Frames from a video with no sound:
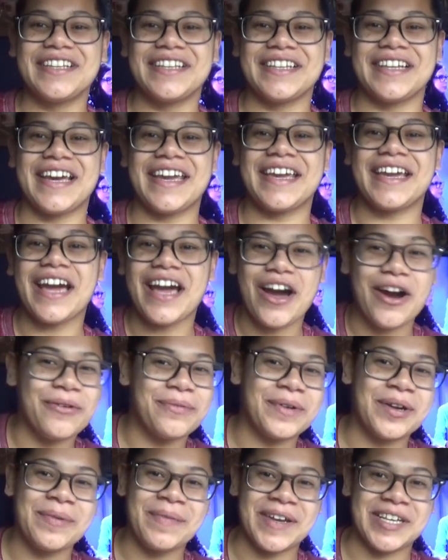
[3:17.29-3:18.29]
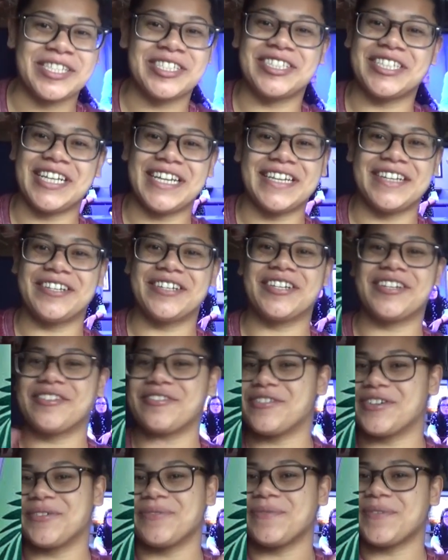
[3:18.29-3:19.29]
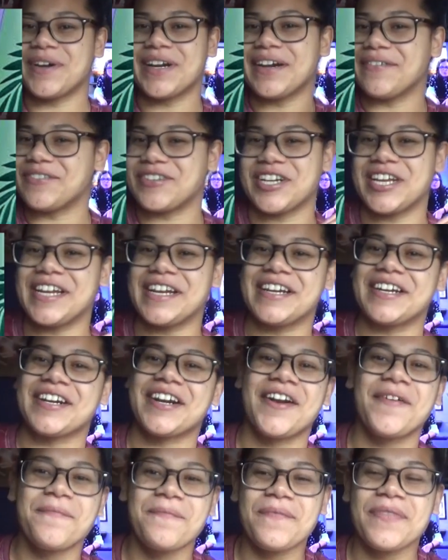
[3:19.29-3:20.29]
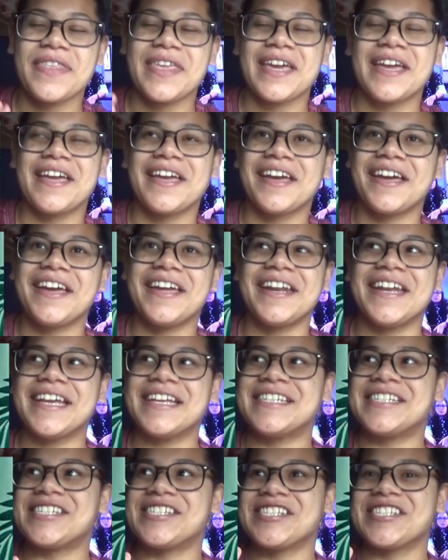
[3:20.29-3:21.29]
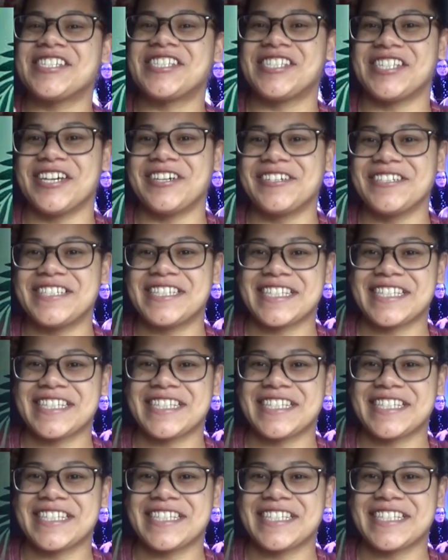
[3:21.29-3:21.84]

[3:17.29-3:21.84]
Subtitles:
Like, I'll put a picture here or whatever here, and it's just so